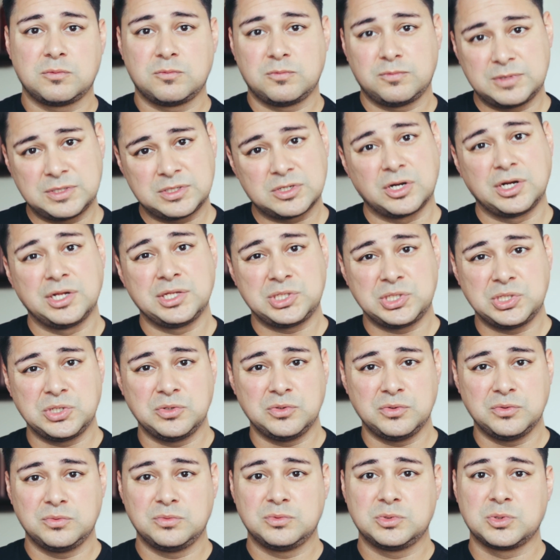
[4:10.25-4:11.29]
started
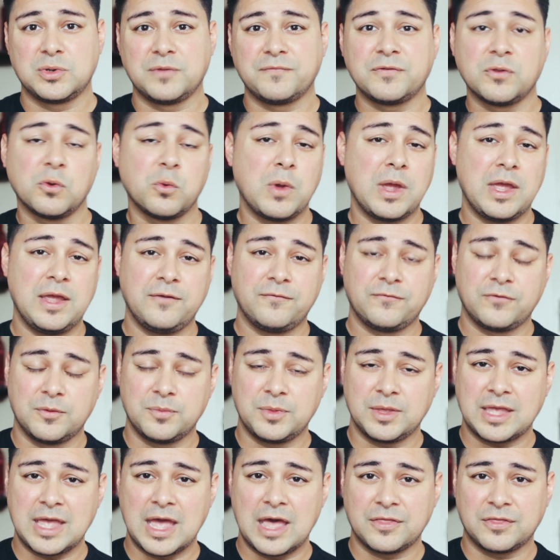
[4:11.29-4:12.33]
to drift away
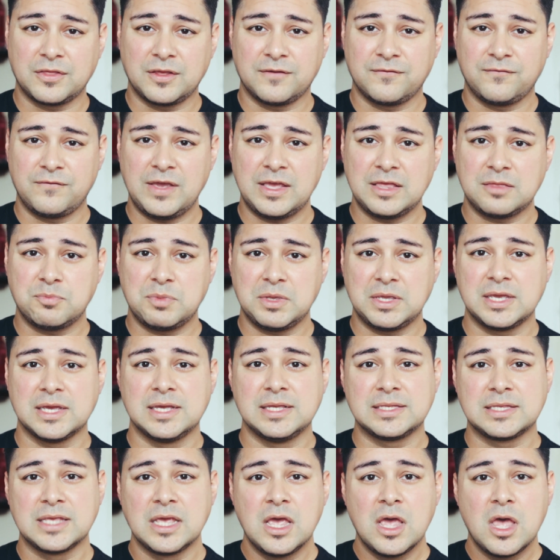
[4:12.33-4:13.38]
from the Catholic faith
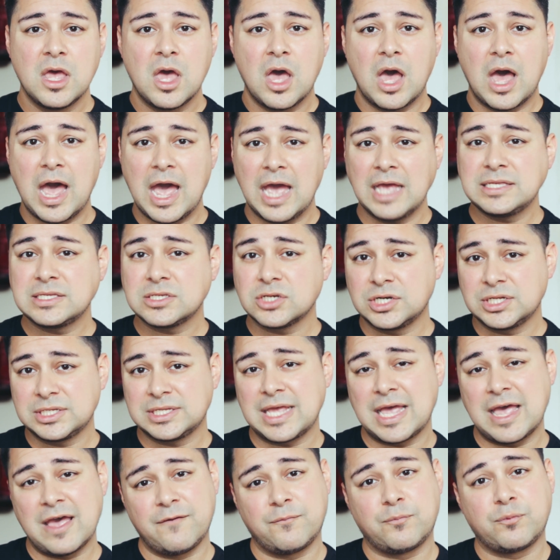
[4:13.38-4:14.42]
because I started
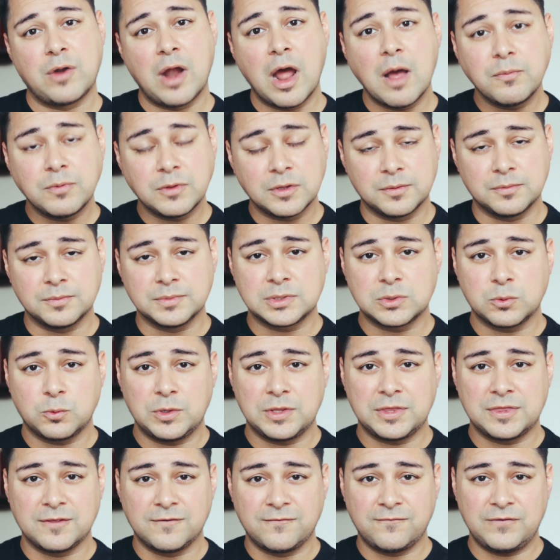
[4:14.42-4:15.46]
to have problems
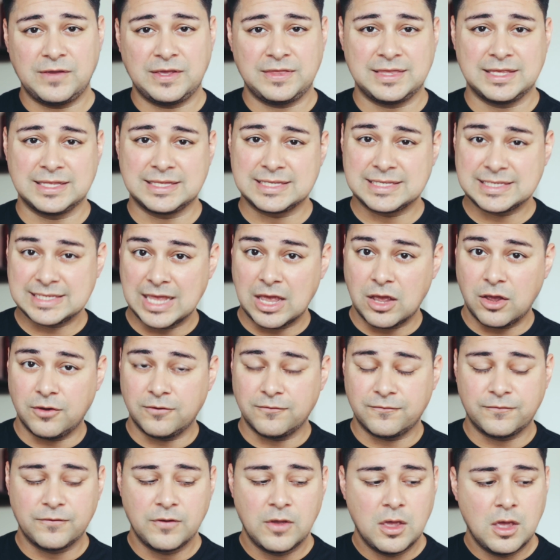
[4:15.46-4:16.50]
with the faith
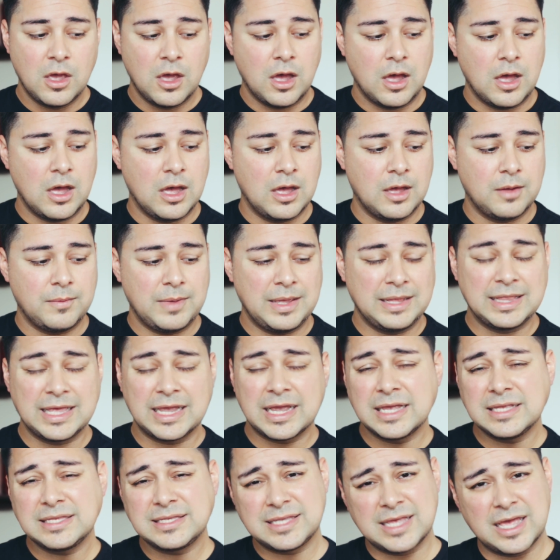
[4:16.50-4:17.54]
itself. And
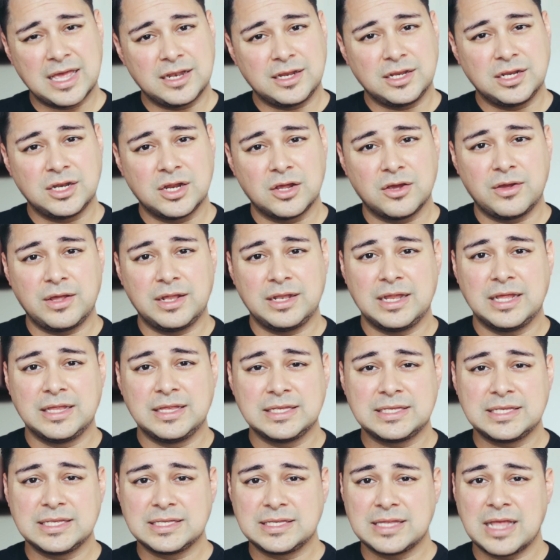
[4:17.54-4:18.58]
like I said, and
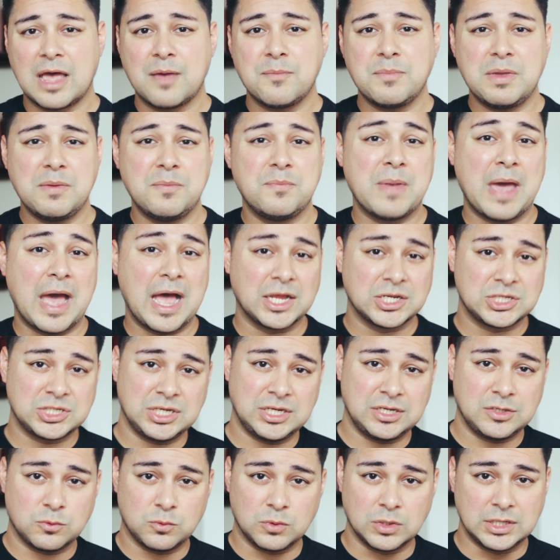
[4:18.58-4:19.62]
this is not me
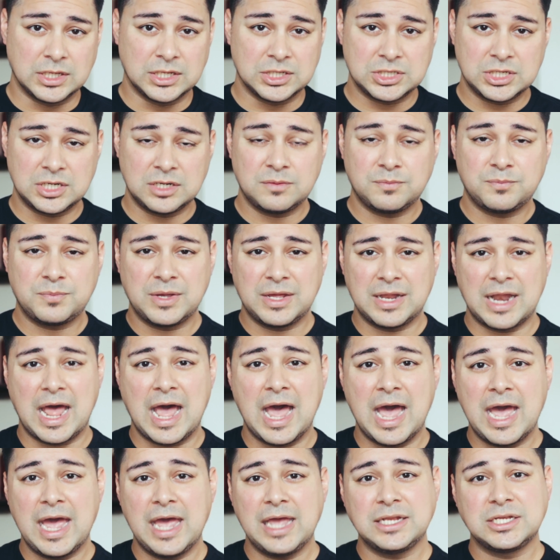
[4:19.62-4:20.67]
bashing religion, but
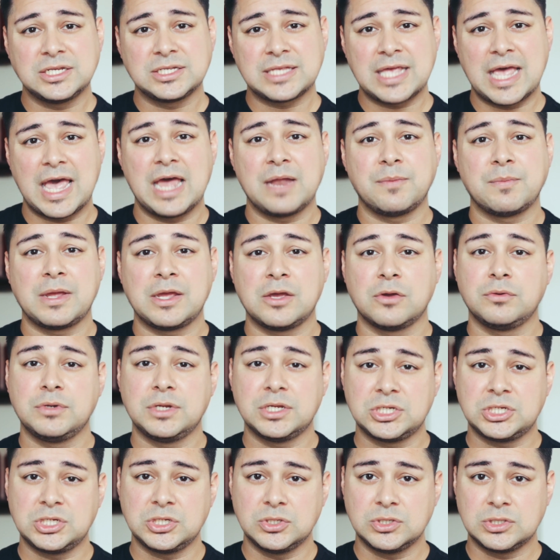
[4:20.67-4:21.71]
I just had my own
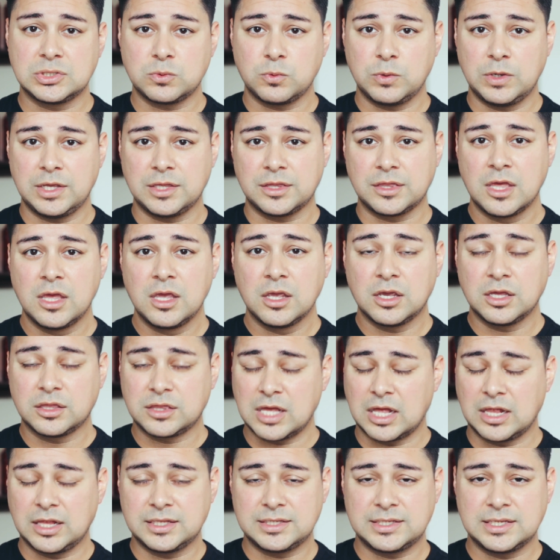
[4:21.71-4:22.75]
issues with
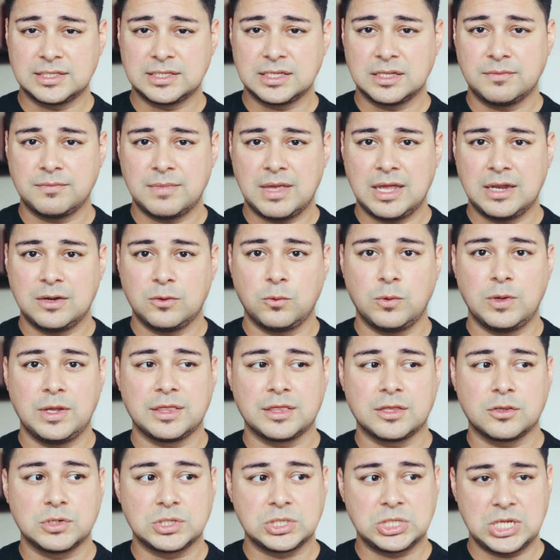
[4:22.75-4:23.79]
Catholicism and
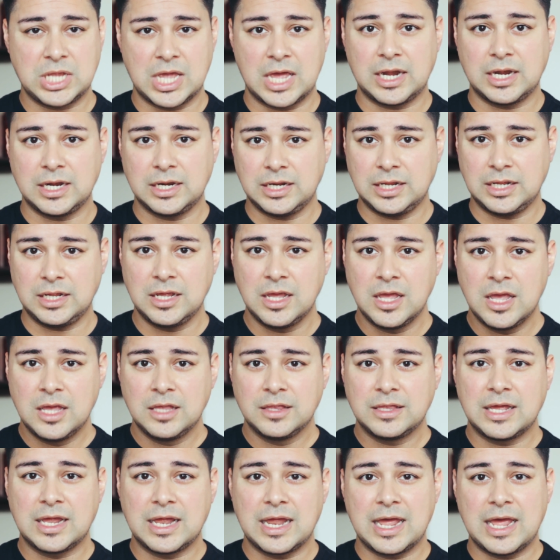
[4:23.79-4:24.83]
with Christianity
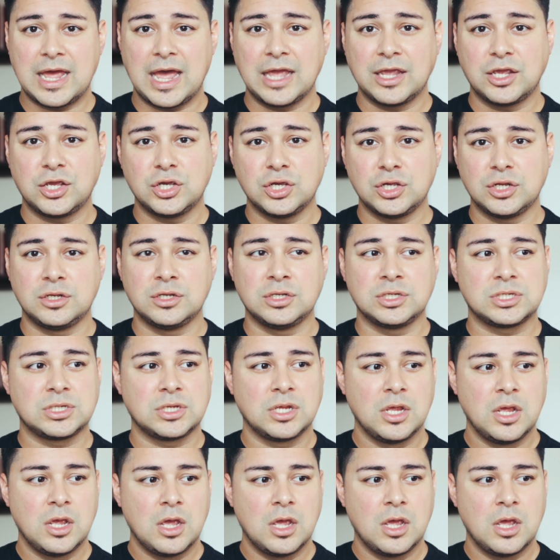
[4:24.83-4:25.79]
that I couldn't